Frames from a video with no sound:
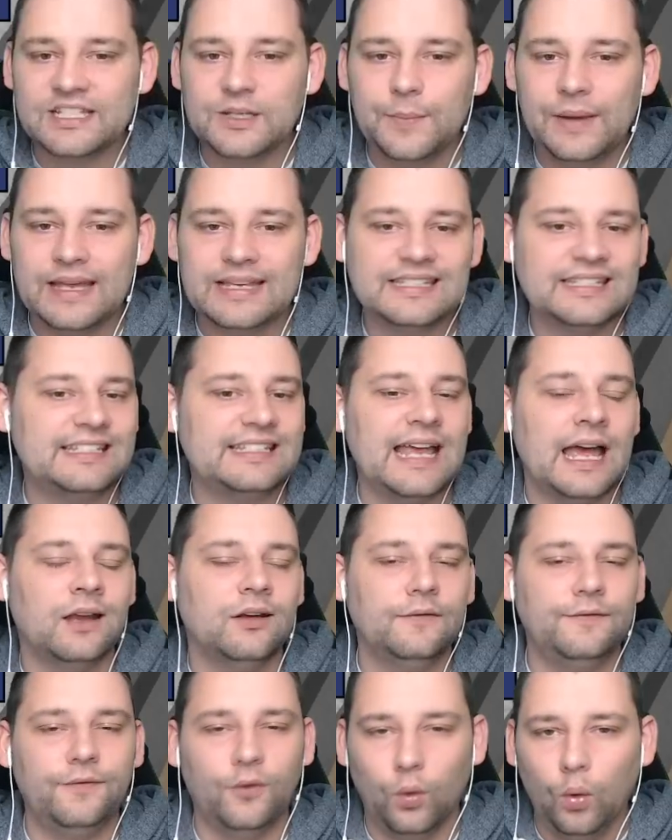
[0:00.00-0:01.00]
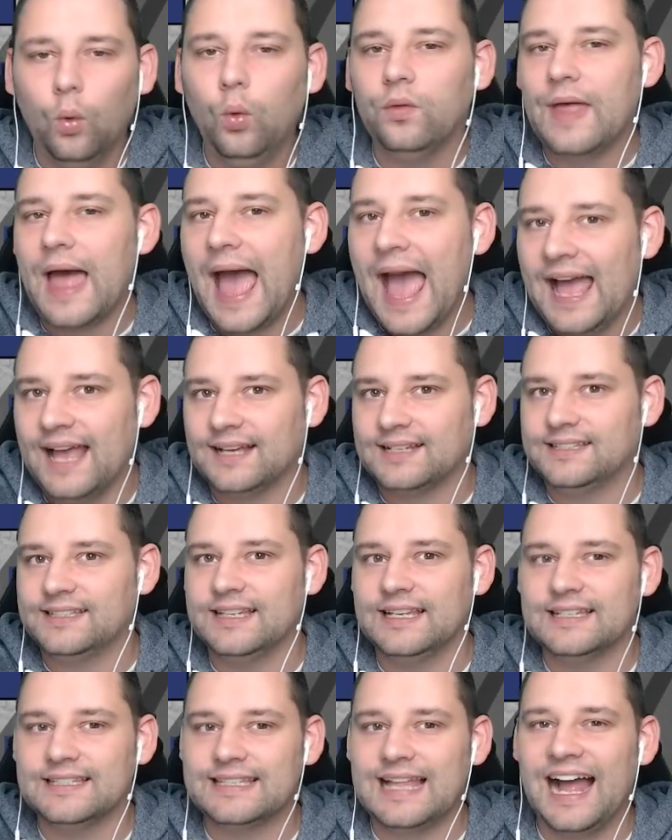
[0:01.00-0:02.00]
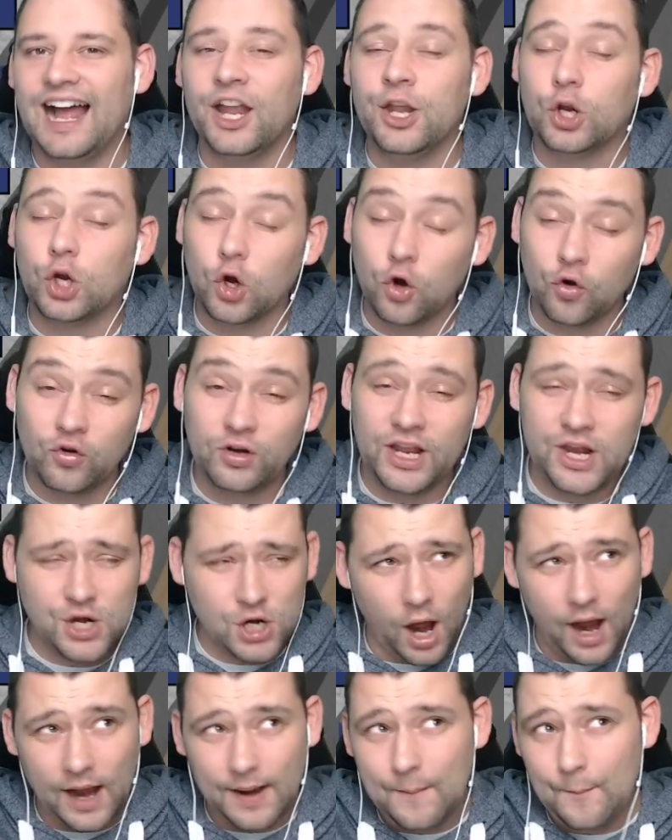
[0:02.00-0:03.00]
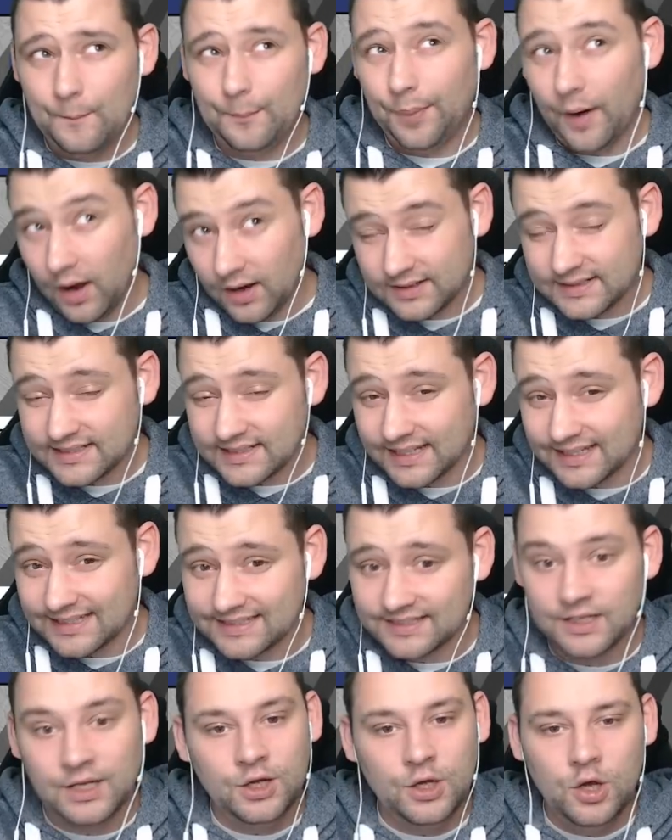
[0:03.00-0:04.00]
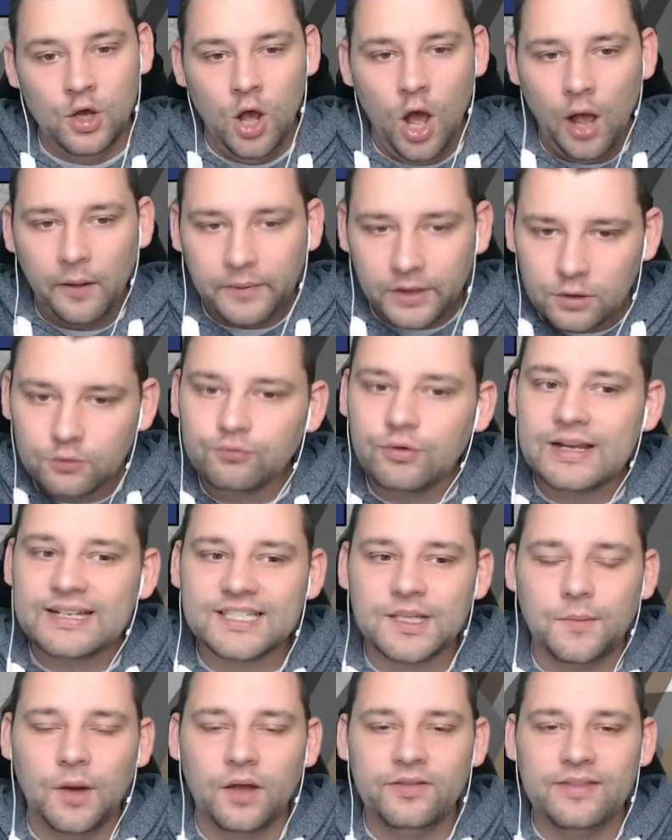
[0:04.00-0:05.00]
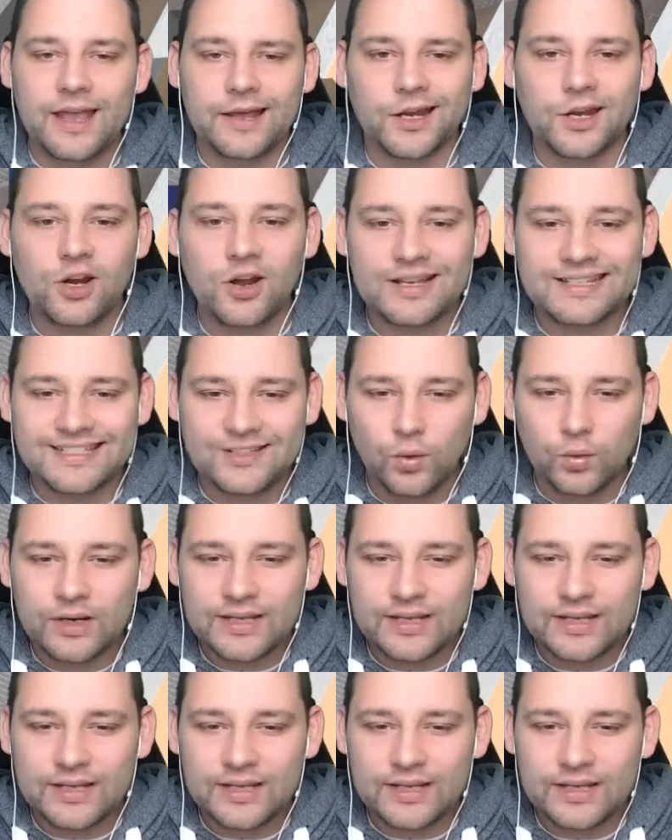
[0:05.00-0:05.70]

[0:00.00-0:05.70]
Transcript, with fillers: to be a stand for all the axes that are currently not in boxes. I'm gonna rest them on there, nice little